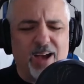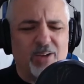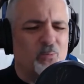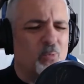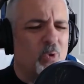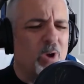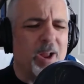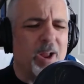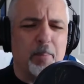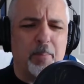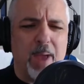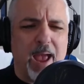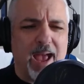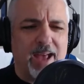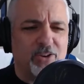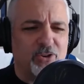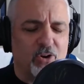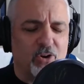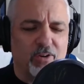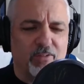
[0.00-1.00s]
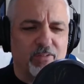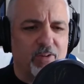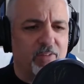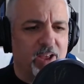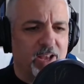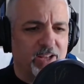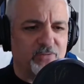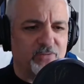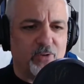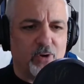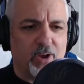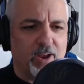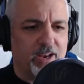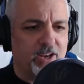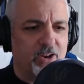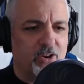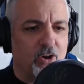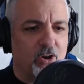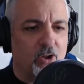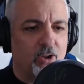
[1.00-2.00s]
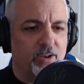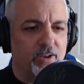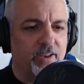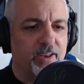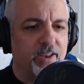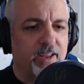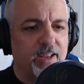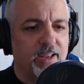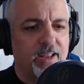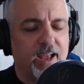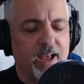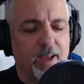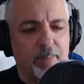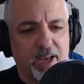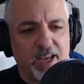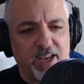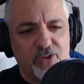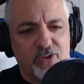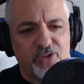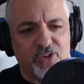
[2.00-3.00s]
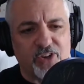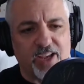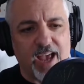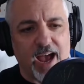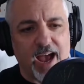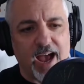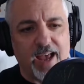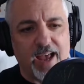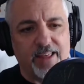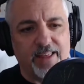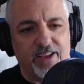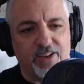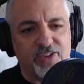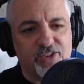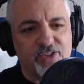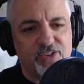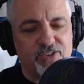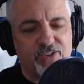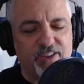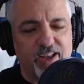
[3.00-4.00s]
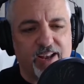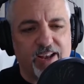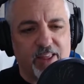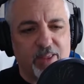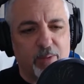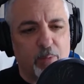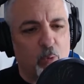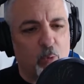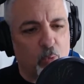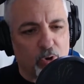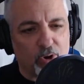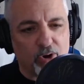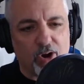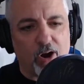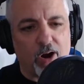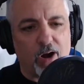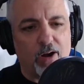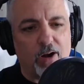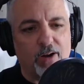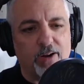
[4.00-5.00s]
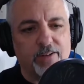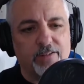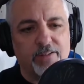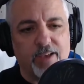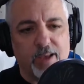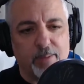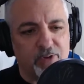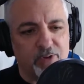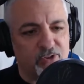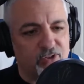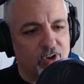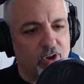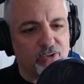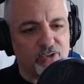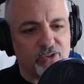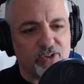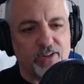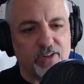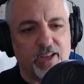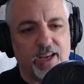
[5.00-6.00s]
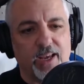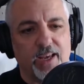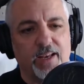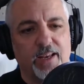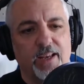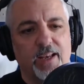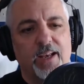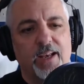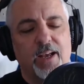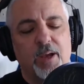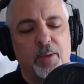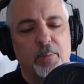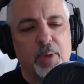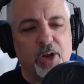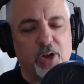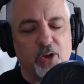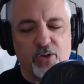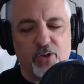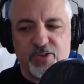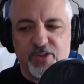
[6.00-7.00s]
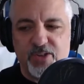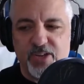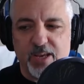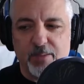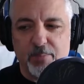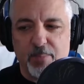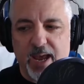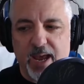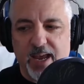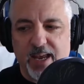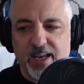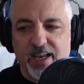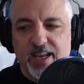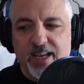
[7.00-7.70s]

What a bad turn of events for Andy Dalton. I mean, here's a guy that's done nothing but work hard, kept his nose clean, been a good teammate.